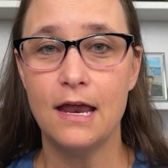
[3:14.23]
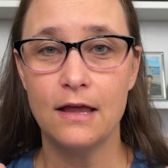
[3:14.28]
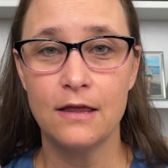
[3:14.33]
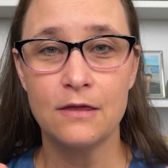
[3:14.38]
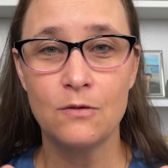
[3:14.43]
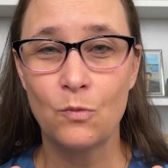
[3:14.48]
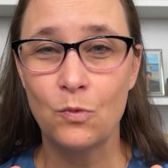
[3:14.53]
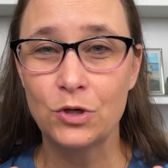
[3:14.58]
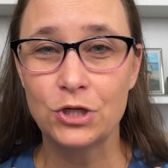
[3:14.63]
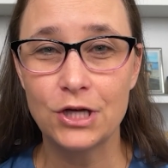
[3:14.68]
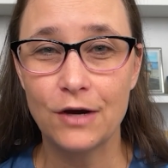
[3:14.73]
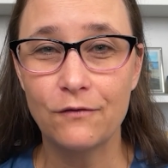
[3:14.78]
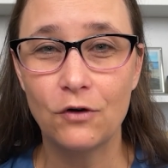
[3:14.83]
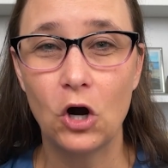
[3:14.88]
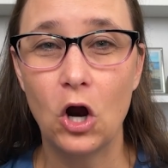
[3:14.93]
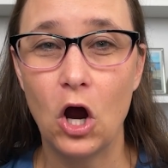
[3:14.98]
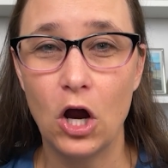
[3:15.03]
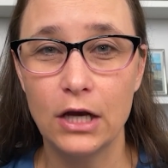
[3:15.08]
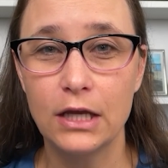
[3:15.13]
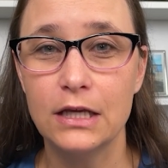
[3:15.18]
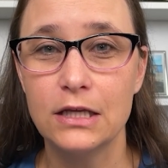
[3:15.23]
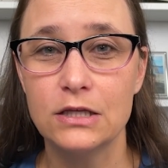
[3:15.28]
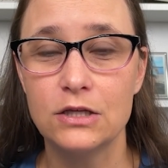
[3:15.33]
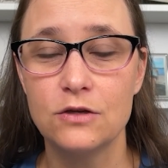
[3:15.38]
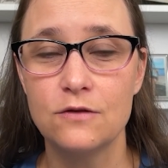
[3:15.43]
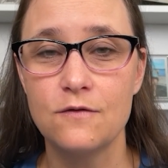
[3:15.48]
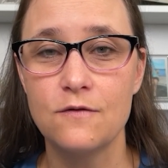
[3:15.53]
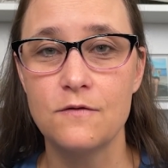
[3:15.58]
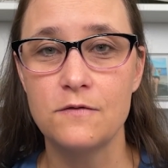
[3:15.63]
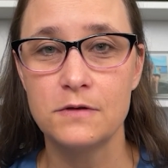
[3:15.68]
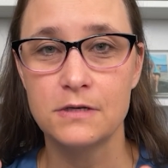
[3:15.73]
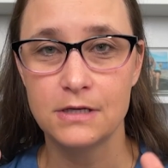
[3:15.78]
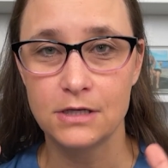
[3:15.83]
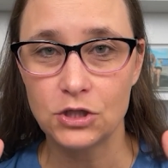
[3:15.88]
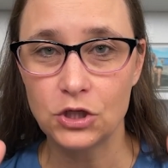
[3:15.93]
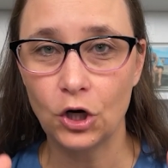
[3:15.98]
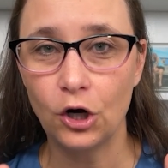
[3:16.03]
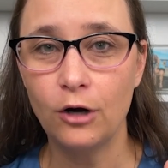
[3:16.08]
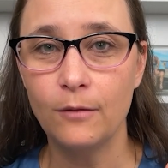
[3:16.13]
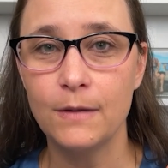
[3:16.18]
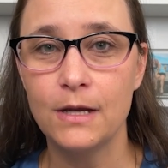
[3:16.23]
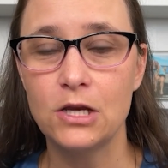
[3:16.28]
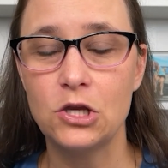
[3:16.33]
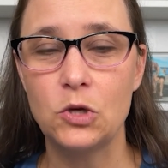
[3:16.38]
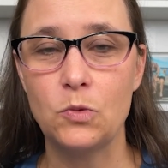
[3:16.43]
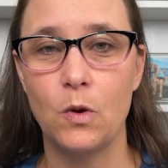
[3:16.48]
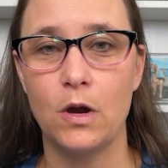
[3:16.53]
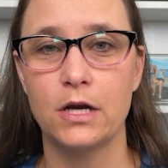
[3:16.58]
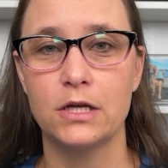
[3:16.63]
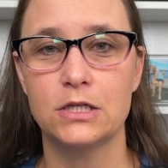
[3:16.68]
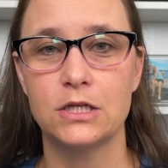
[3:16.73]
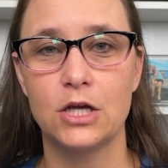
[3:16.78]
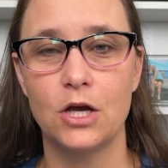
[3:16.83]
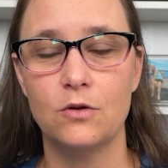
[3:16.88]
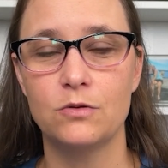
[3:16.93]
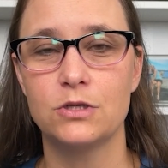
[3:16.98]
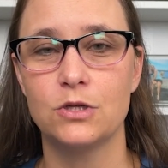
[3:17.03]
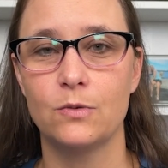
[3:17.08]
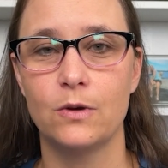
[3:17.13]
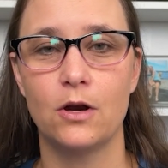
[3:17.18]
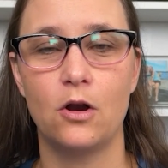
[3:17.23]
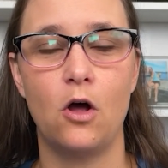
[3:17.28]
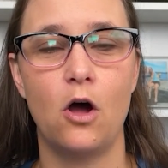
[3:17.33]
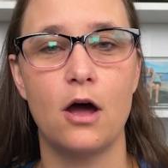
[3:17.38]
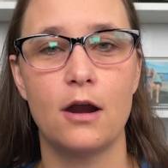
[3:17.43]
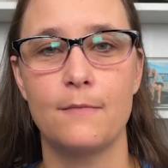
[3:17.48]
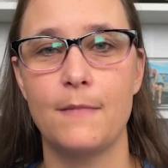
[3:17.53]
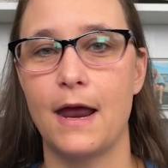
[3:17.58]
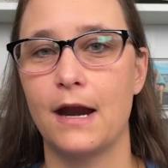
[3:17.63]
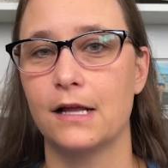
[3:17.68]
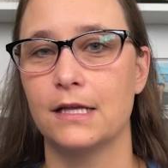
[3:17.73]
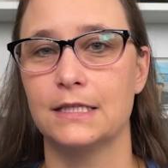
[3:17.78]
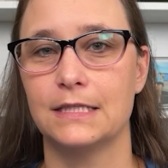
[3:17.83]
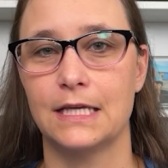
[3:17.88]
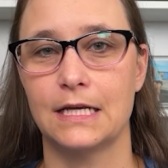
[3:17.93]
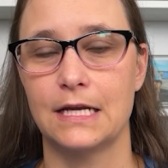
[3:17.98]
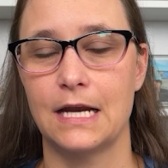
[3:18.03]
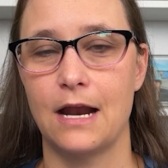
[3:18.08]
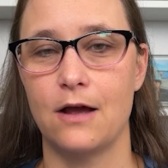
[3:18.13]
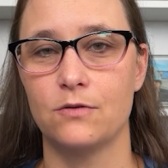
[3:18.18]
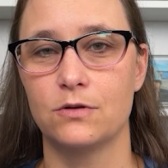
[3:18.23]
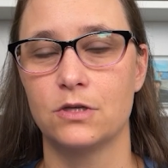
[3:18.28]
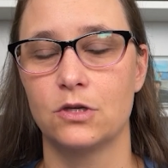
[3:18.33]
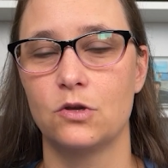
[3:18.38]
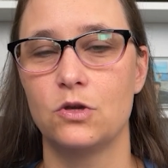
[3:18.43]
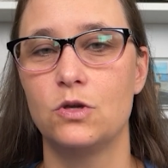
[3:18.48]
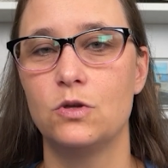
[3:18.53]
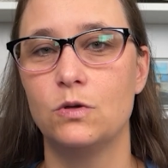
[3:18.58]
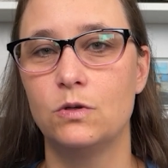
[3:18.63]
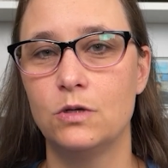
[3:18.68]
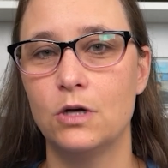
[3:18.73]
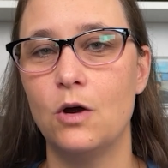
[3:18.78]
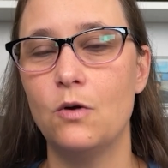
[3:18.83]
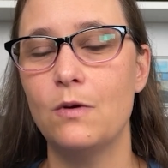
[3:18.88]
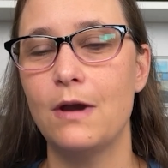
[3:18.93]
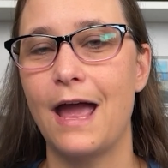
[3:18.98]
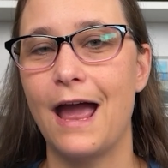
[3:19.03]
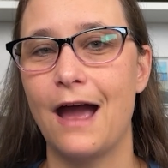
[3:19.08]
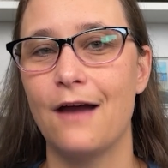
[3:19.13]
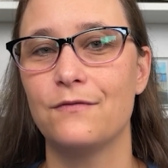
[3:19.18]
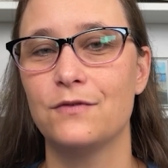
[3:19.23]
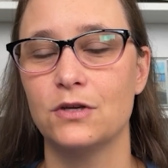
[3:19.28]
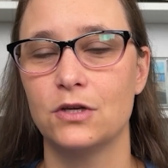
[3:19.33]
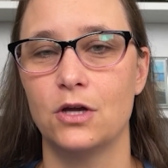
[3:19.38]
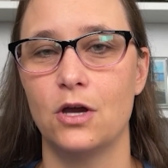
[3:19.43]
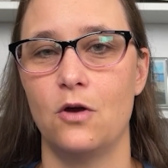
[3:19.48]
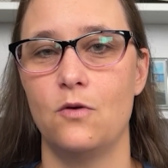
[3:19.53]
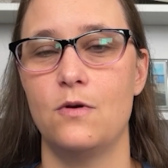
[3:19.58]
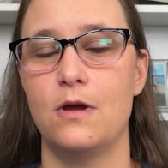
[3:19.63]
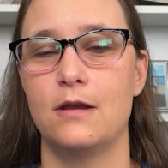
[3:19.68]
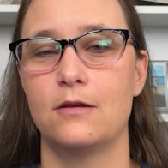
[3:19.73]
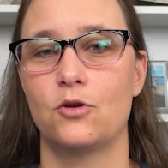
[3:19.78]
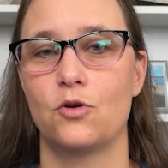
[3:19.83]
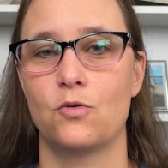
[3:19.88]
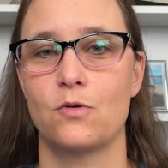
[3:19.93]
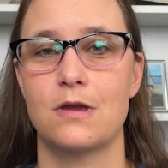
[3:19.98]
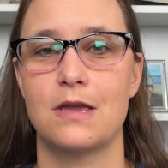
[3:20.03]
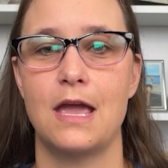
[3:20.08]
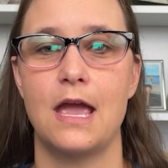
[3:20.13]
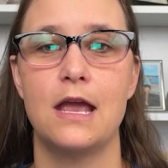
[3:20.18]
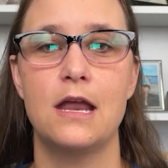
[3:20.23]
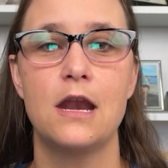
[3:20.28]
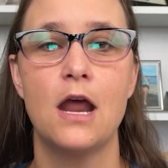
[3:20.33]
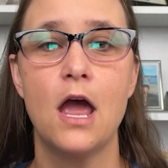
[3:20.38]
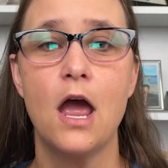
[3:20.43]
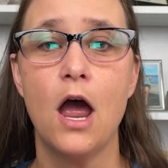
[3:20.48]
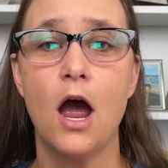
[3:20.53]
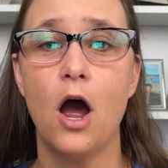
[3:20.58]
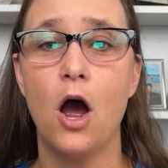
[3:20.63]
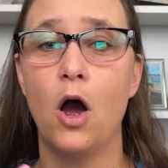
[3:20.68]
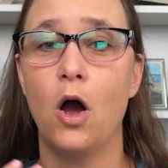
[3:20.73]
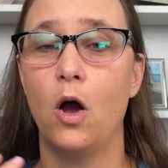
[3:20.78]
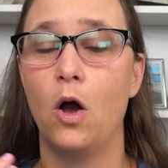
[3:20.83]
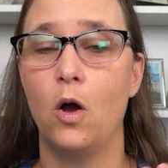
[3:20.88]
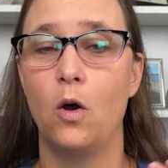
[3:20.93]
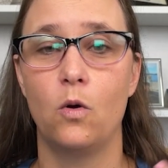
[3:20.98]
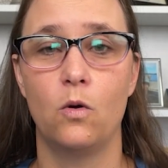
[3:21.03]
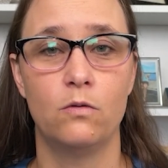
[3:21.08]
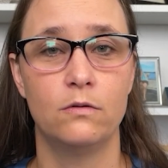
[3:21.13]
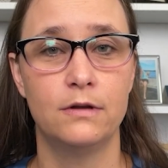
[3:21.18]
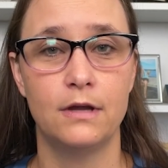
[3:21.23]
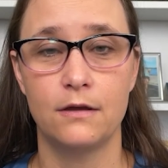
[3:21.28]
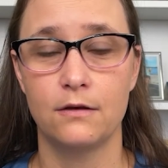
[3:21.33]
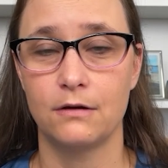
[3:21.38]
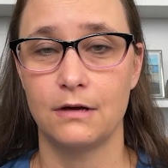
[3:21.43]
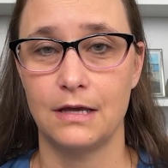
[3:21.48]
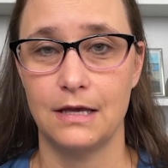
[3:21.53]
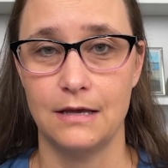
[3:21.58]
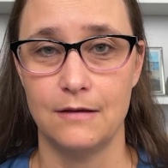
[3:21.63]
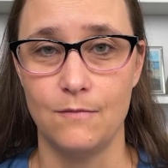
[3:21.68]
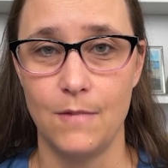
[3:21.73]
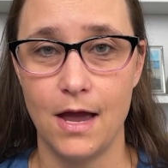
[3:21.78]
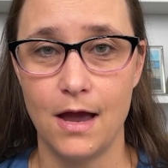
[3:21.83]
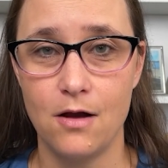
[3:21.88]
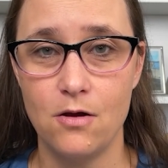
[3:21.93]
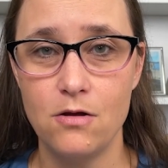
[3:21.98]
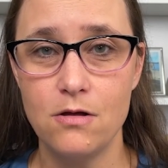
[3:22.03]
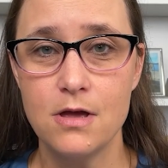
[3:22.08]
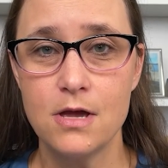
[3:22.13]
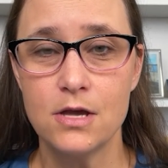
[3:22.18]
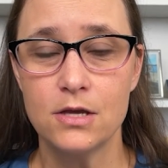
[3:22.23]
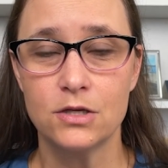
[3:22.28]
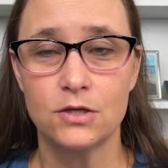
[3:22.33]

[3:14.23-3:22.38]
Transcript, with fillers: Whichever audience you determine you want it to go to, it'll automatically send it out. So you don't have to go and create a whole nother email.